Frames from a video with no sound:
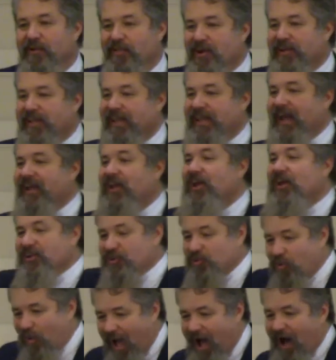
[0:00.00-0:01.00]
were looking
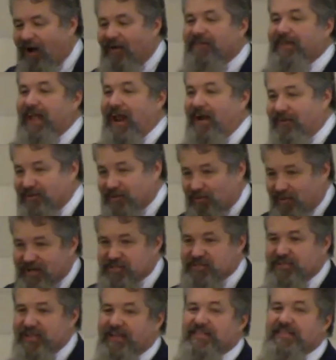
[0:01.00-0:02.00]
at 12
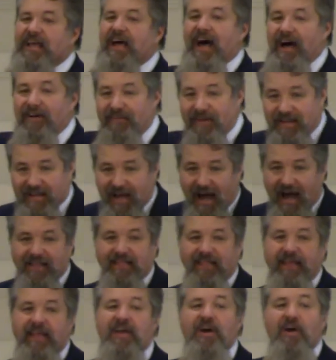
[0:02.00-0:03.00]
characteristics of a
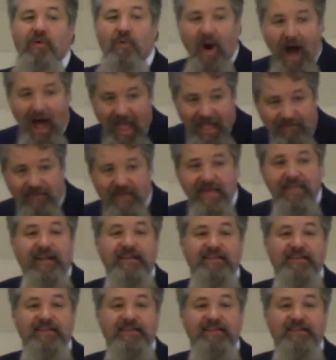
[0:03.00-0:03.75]
godly wife,